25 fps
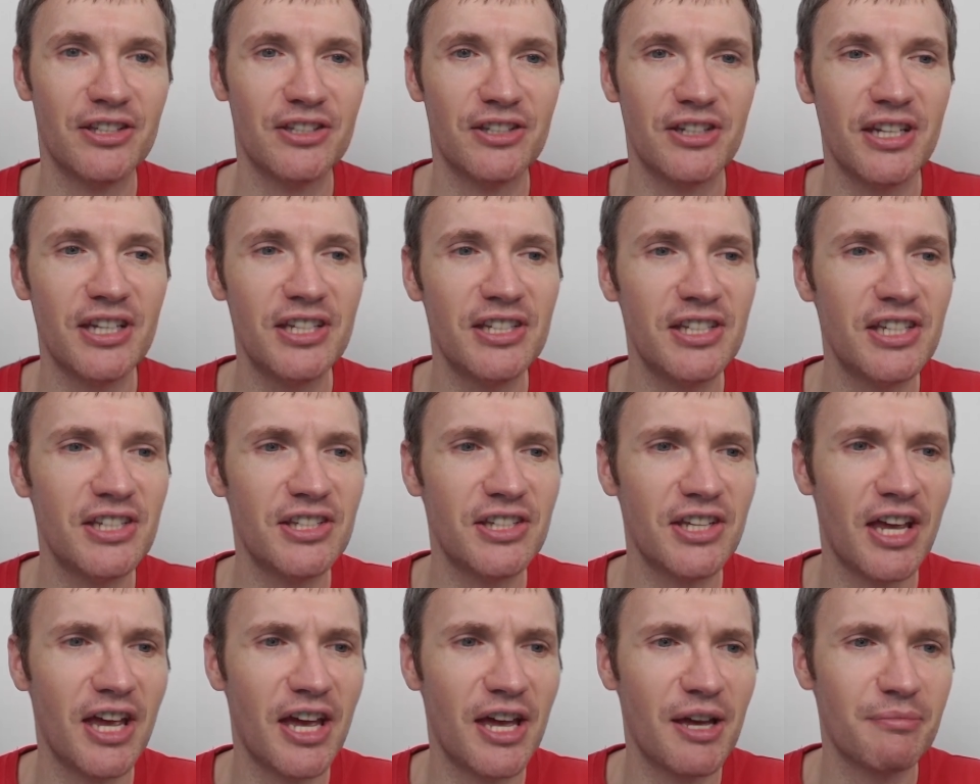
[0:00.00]
so this is
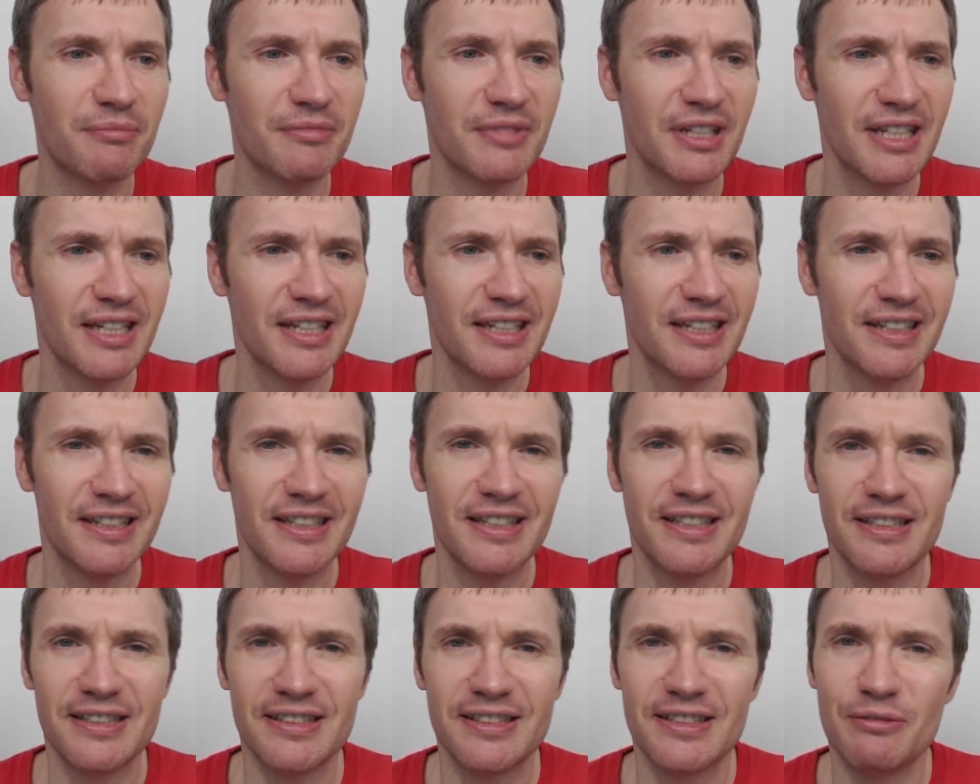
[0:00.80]

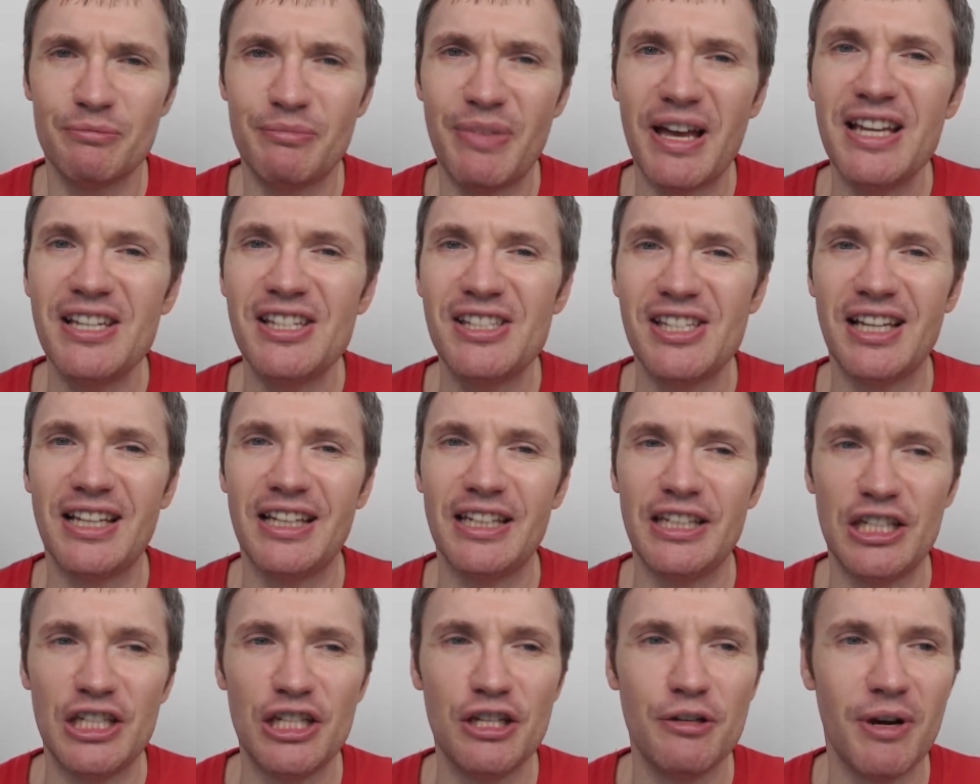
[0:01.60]
basically
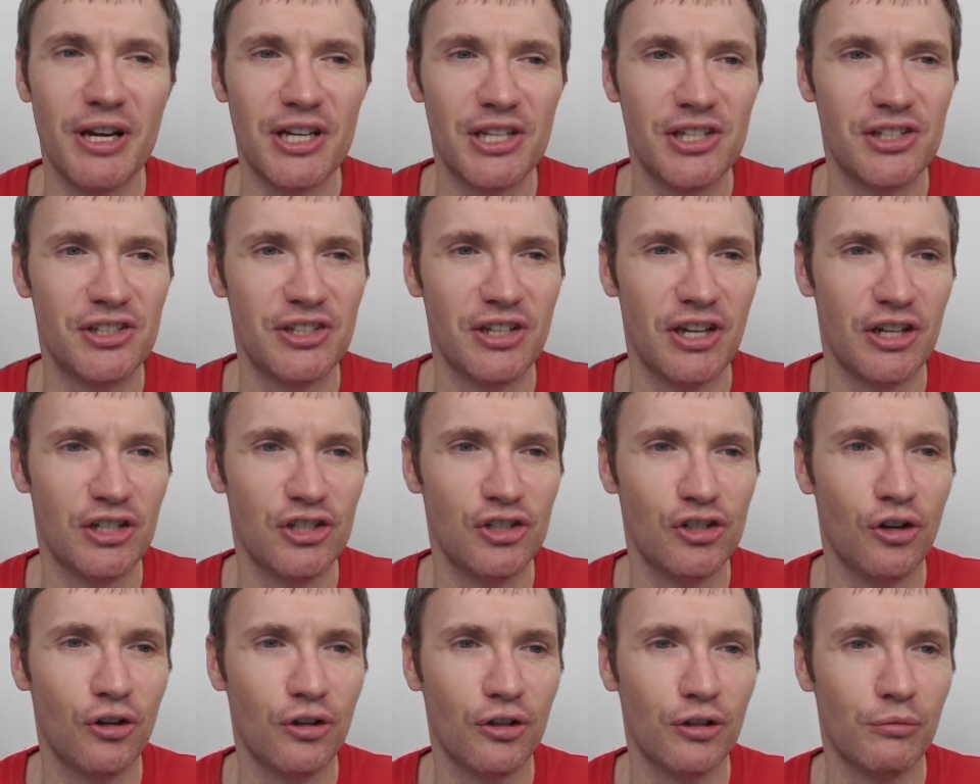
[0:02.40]
the US
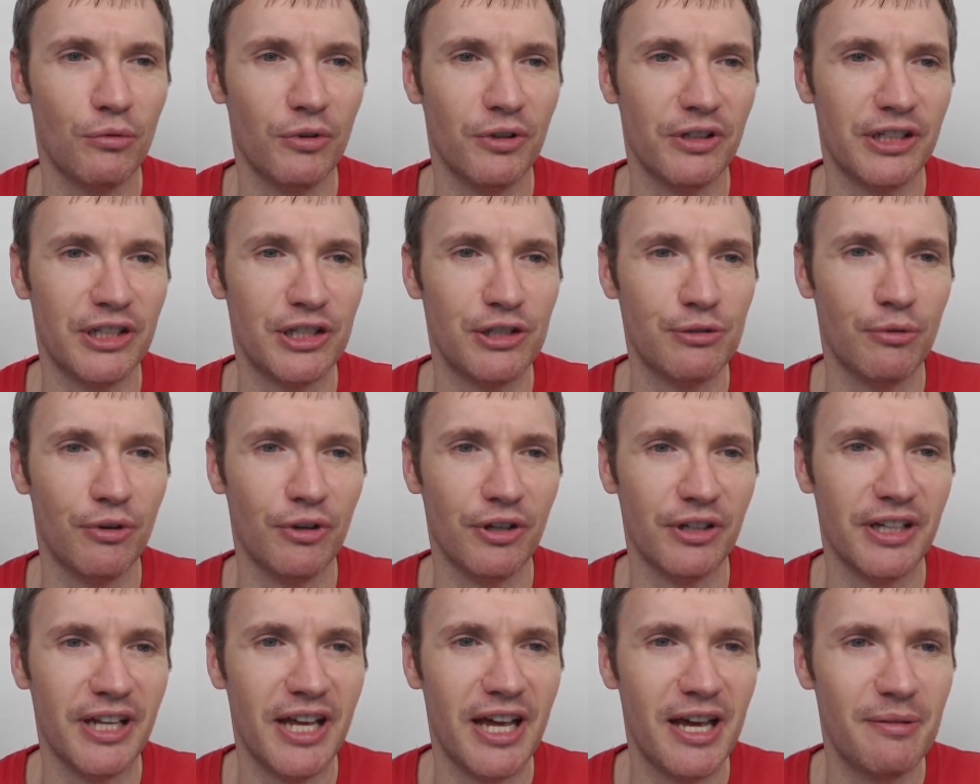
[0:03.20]
chocolate one, this
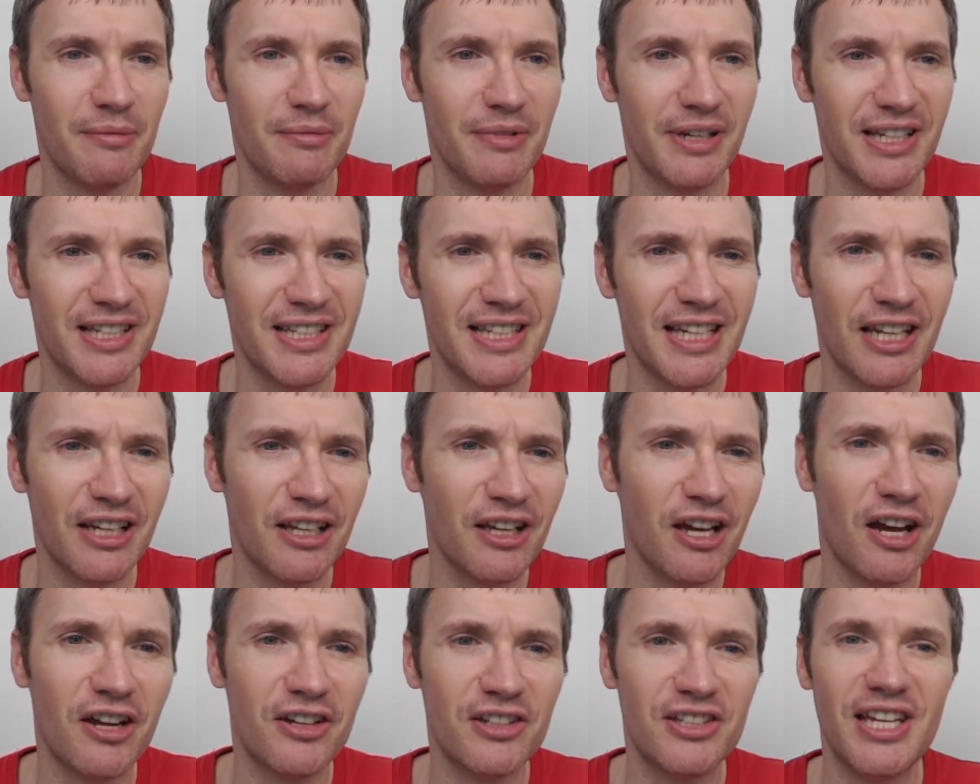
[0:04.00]
one. And so I
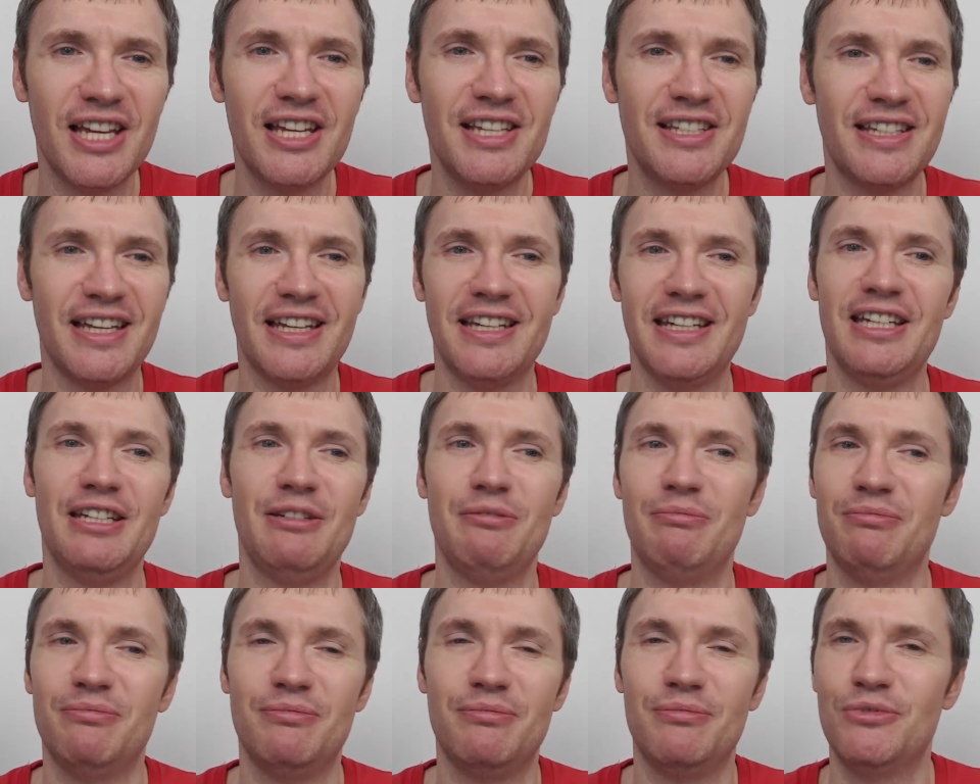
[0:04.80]
can't taste
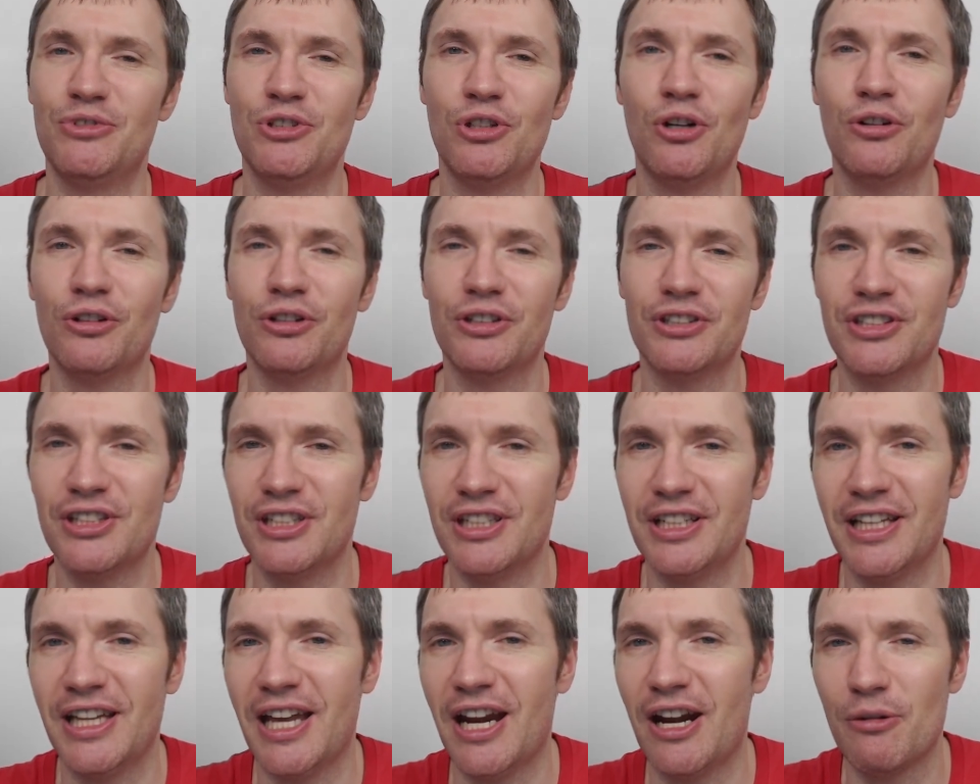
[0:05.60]
any chocolate to
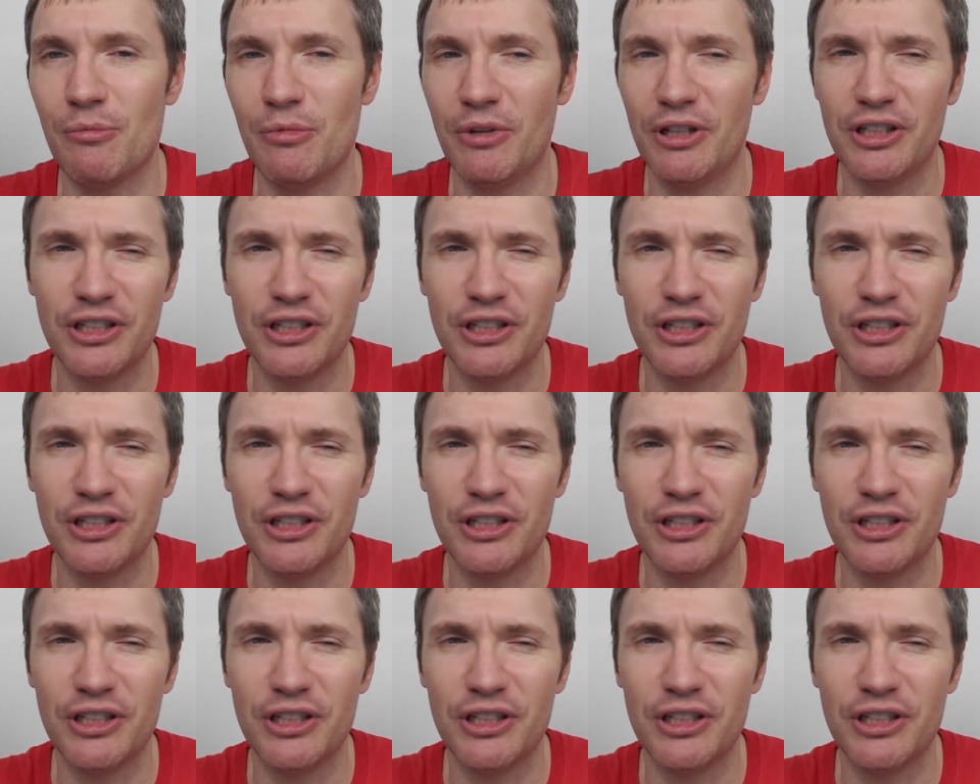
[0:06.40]
the caramel.